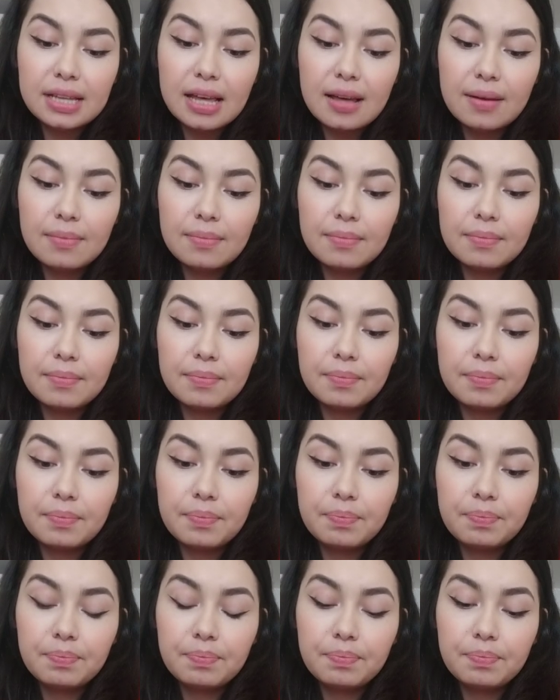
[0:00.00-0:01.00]

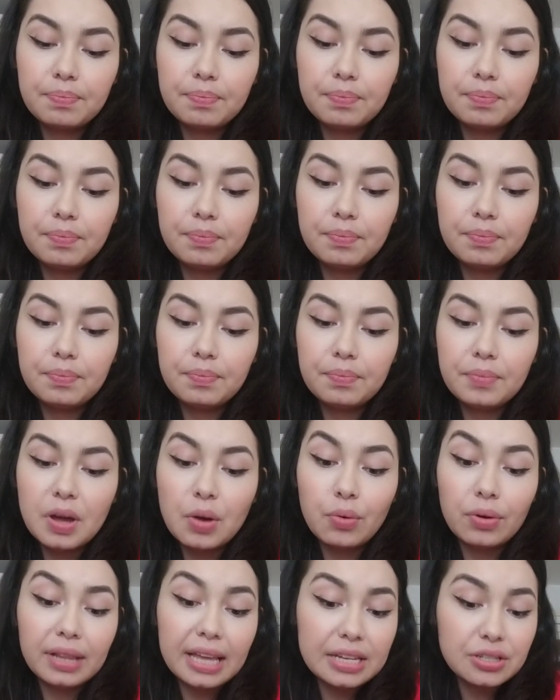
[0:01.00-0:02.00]

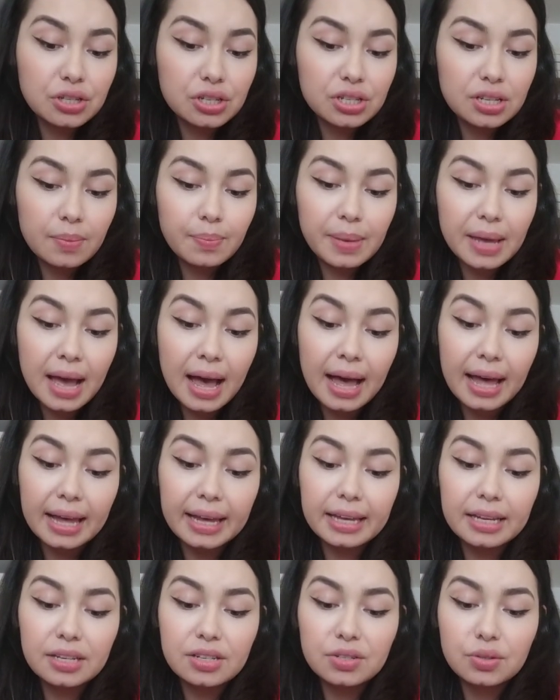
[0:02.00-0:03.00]
a relationship
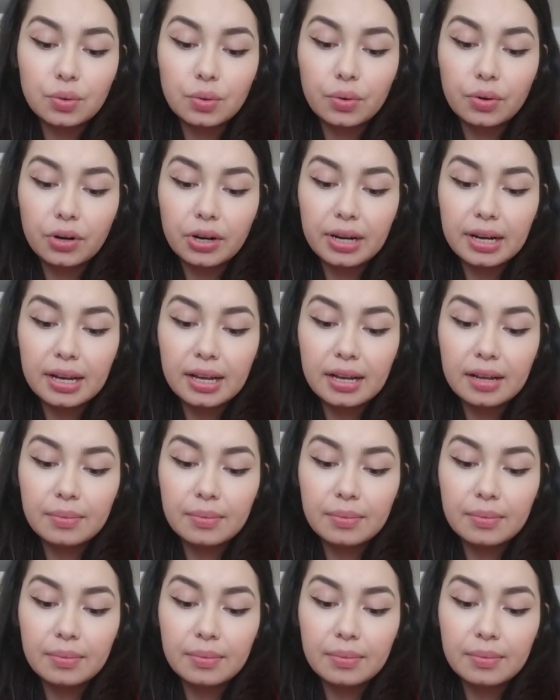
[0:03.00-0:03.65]
behind, or